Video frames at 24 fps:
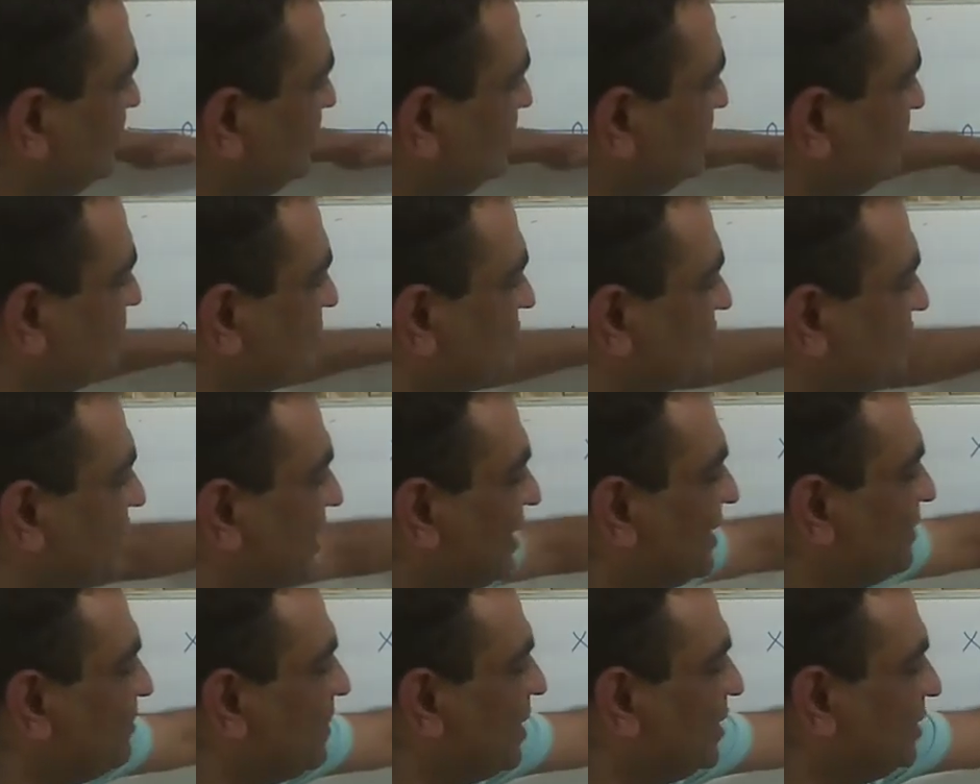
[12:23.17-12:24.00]
the
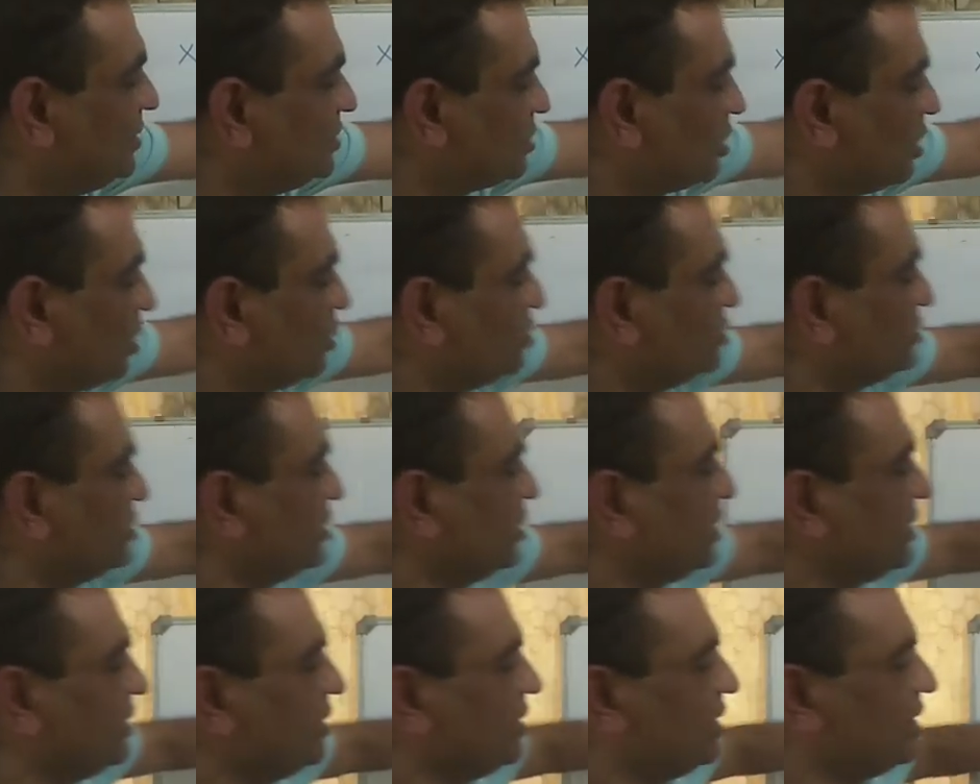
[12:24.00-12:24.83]
segment on
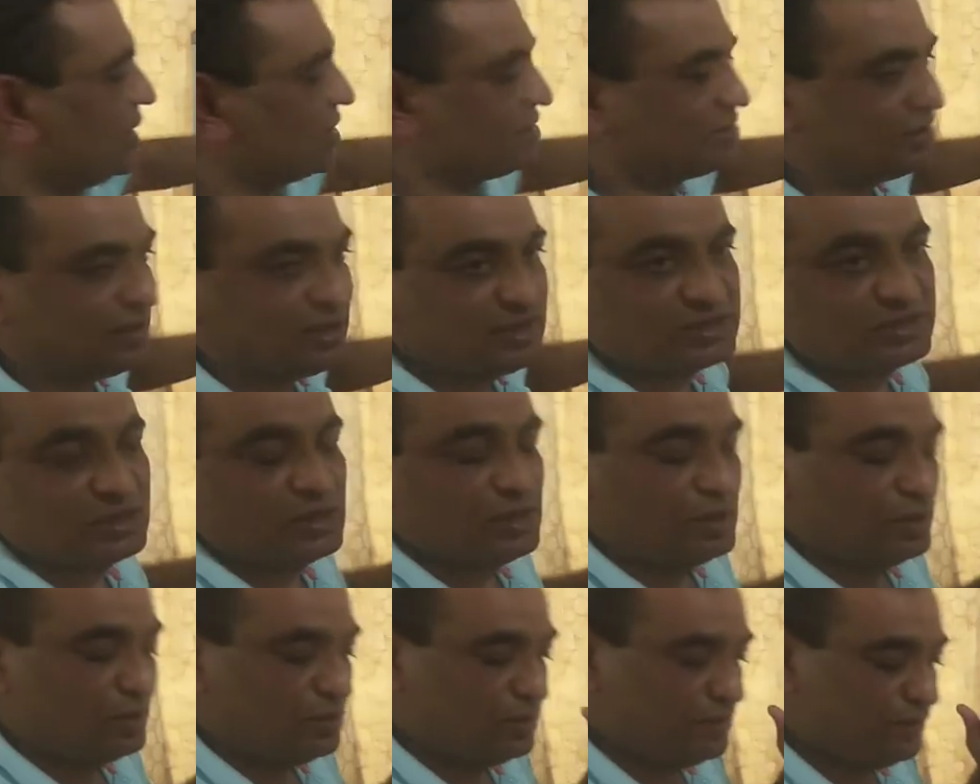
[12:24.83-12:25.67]
the real axis
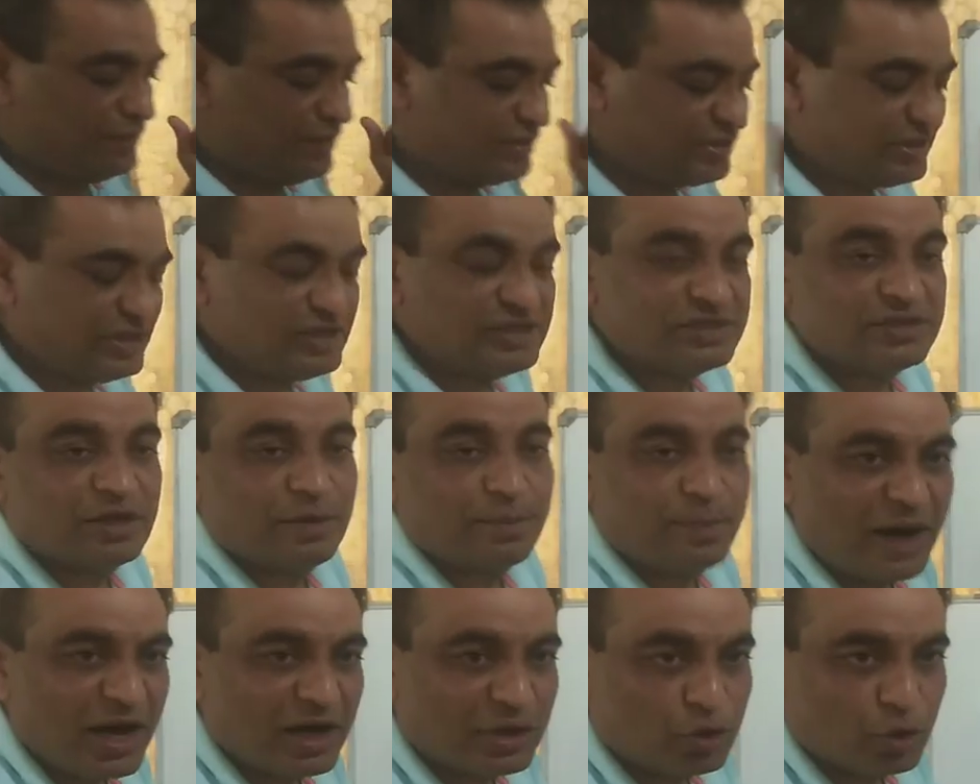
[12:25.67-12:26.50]
which is a
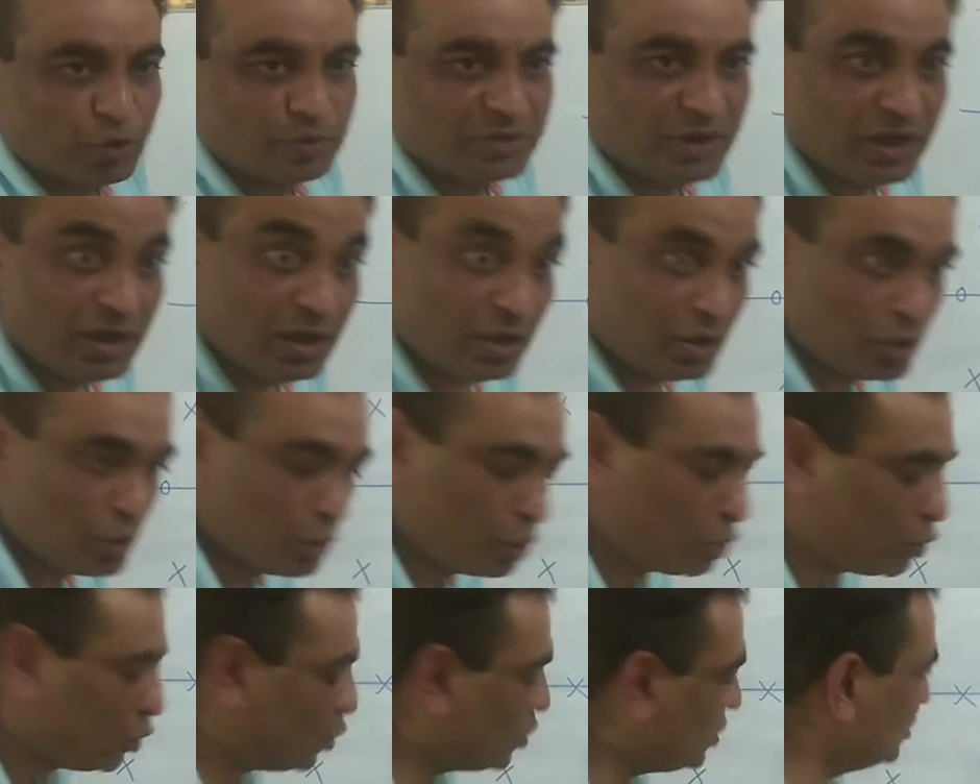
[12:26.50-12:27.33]
part of the
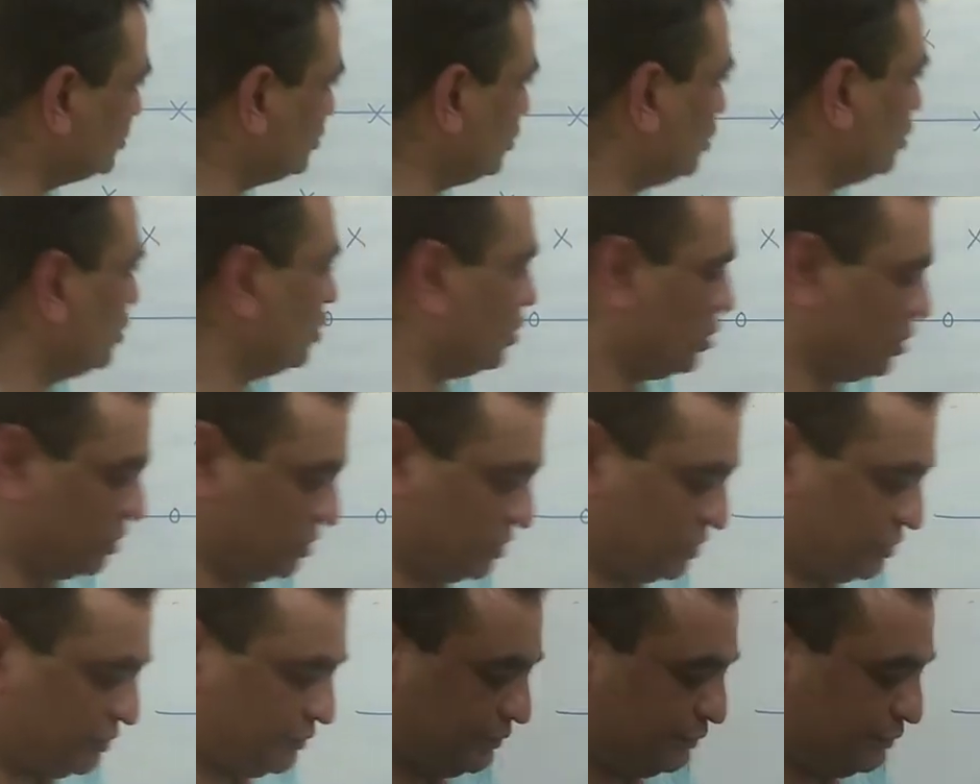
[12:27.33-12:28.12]
root locus or not.